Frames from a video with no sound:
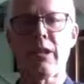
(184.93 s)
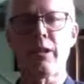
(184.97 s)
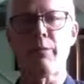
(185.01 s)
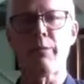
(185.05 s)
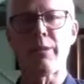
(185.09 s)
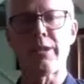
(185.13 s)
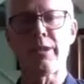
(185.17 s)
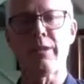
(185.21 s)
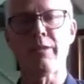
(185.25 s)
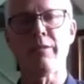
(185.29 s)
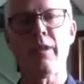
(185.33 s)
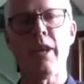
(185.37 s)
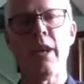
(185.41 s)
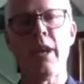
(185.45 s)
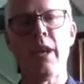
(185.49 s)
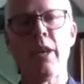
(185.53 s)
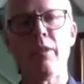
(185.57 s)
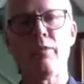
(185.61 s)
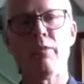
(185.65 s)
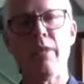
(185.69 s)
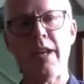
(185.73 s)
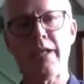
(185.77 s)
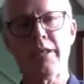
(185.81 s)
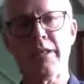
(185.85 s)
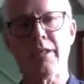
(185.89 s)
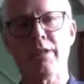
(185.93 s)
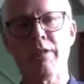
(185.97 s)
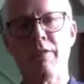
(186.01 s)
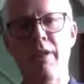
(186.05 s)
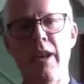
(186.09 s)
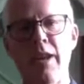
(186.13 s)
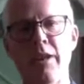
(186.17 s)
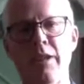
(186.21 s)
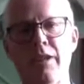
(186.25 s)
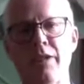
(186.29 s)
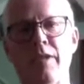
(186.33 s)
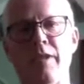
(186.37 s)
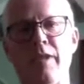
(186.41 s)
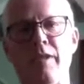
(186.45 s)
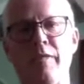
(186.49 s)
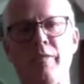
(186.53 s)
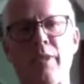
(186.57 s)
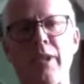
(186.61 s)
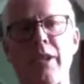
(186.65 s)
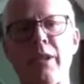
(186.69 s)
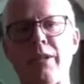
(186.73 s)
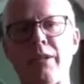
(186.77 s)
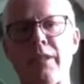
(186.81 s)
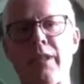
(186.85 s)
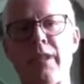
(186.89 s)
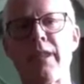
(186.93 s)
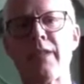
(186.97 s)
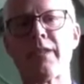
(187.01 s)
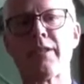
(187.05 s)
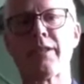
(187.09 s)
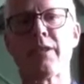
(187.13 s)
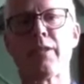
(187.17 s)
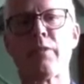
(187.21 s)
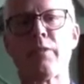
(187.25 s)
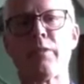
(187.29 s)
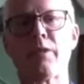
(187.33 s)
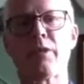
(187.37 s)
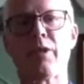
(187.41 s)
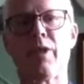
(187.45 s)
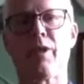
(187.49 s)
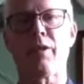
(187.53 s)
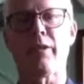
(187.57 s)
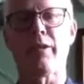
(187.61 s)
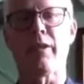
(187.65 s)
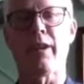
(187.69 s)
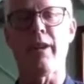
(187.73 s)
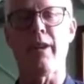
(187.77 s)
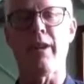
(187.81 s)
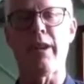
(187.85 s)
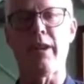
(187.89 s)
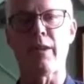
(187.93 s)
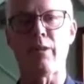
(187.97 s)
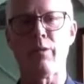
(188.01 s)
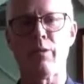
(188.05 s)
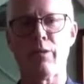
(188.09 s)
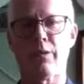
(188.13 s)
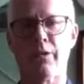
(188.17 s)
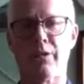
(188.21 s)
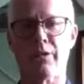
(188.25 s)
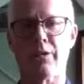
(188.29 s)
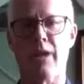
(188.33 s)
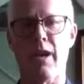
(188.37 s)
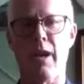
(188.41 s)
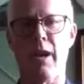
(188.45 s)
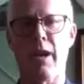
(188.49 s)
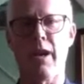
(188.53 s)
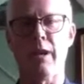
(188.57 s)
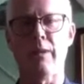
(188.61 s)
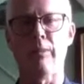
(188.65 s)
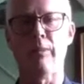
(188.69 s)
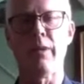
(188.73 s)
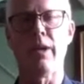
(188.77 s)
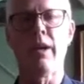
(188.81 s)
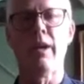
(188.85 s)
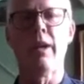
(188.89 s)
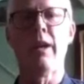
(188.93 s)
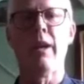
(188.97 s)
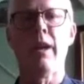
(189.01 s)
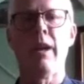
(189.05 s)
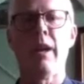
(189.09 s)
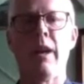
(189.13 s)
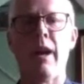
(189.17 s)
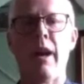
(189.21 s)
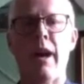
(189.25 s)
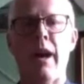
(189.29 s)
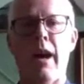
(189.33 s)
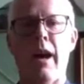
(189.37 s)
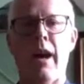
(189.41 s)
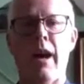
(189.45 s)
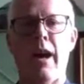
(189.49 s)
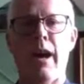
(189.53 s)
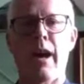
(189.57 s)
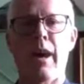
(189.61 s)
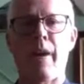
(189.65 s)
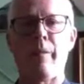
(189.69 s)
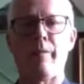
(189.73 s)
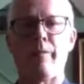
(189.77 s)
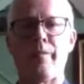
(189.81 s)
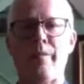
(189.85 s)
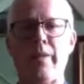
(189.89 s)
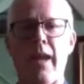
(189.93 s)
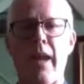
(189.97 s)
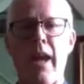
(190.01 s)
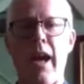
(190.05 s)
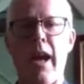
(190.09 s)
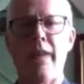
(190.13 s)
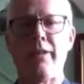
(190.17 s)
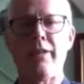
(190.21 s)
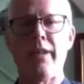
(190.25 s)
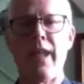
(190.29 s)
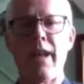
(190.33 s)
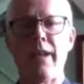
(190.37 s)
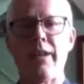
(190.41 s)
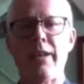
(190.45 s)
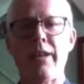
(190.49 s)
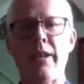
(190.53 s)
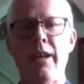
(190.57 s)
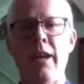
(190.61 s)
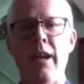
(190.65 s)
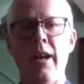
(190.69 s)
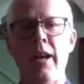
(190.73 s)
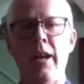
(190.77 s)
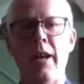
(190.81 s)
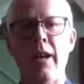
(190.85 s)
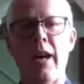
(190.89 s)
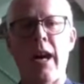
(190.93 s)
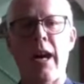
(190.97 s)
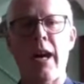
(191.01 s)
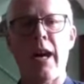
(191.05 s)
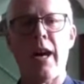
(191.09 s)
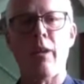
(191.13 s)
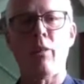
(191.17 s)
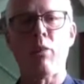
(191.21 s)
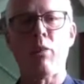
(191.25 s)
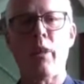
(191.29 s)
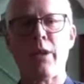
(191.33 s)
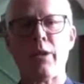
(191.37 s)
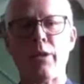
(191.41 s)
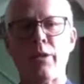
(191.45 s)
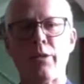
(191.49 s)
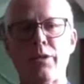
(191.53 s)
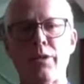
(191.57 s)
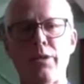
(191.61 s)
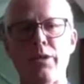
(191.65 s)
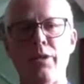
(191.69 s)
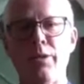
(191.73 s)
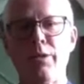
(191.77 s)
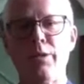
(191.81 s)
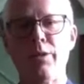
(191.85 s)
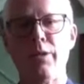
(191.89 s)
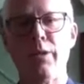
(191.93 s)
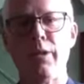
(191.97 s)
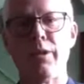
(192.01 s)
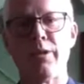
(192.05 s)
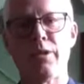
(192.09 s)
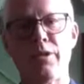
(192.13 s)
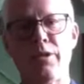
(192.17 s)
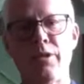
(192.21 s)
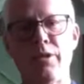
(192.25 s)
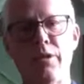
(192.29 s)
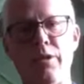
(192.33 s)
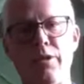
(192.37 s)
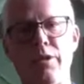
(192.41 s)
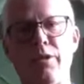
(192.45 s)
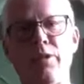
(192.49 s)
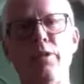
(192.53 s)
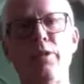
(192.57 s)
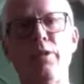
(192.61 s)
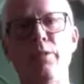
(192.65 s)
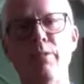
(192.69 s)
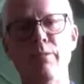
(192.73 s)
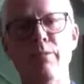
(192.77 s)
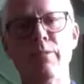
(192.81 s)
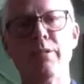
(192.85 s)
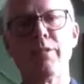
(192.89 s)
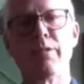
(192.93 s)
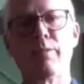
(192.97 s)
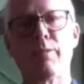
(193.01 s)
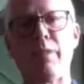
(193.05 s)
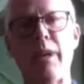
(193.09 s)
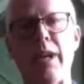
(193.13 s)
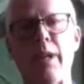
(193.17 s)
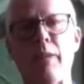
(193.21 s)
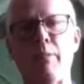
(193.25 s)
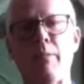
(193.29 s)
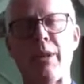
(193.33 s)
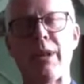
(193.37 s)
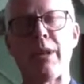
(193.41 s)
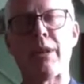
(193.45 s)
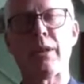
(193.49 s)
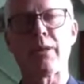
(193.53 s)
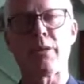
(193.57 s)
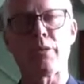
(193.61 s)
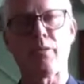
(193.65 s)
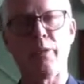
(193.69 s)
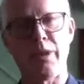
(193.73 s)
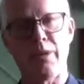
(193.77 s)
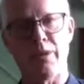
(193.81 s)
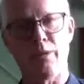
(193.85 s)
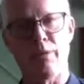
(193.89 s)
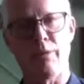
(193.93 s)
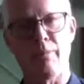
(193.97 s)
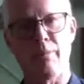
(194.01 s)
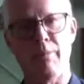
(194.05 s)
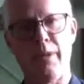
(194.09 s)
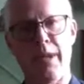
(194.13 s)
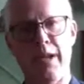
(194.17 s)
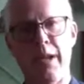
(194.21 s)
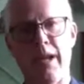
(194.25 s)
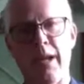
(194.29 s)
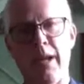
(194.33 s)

of restoration of buildings that was ongoing all the time. And then one or two tombs being built, which would be